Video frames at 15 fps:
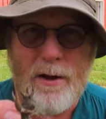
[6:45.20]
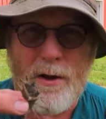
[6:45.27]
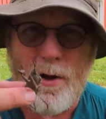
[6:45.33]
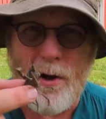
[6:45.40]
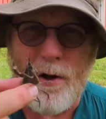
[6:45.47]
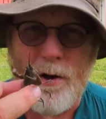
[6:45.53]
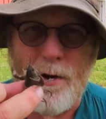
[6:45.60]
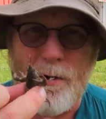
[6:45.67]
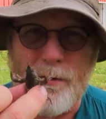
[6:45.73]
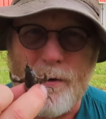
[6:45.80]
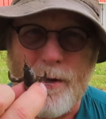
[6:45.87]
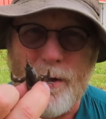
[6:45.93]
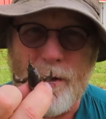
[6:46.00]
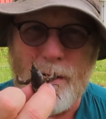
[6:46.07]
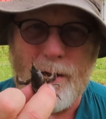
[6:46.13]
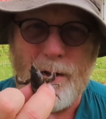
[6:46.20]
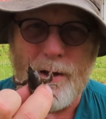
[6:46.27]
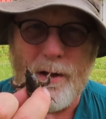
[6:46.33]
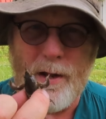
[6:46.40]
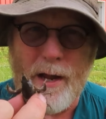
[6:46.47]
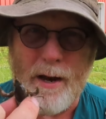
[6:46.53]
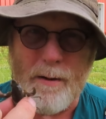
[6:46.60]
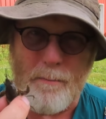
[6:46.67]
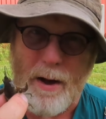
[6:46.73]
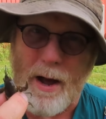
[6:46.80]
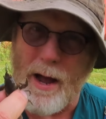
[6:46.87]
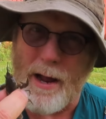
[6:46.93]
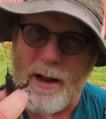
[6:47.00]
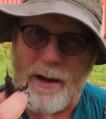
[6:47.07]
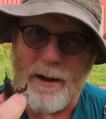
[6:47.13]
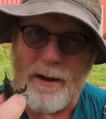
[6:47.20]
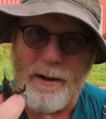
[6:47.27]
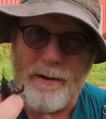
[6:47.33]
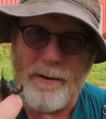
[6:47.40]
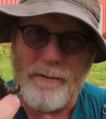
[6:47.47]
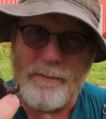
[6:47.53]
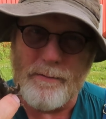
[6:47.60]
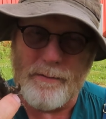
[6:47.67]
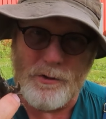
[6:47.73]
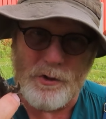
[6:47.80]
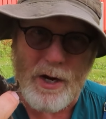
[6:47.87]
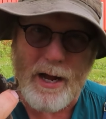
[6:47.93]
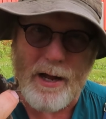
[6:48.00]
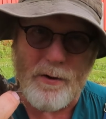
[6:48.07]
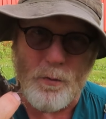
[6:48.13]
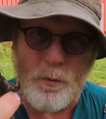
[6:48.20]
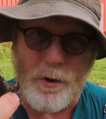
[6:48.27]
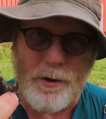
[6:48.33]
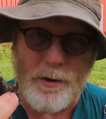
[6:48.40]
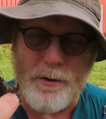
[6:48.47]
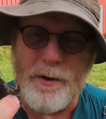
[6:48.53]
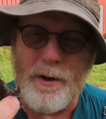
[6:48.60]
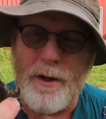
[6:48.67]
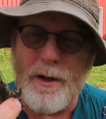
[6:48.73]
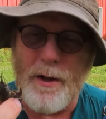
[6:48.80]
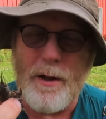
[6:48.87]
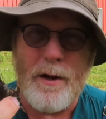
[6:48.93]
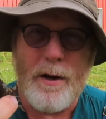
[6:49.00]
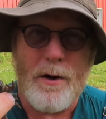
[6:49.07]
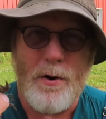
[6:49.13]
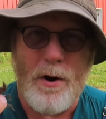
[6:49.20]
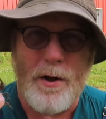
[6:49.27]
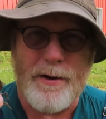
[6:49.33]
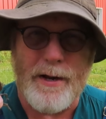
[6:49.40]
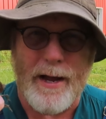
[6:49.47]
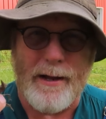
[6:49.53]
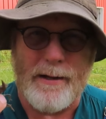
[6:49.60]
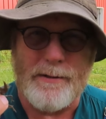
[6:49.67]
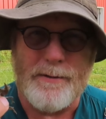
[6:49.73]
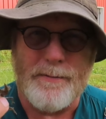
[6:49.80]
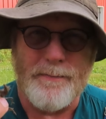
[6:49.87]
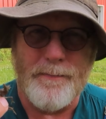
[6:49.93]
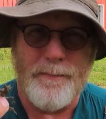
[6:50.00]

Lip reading: called, in my child world, crawdads.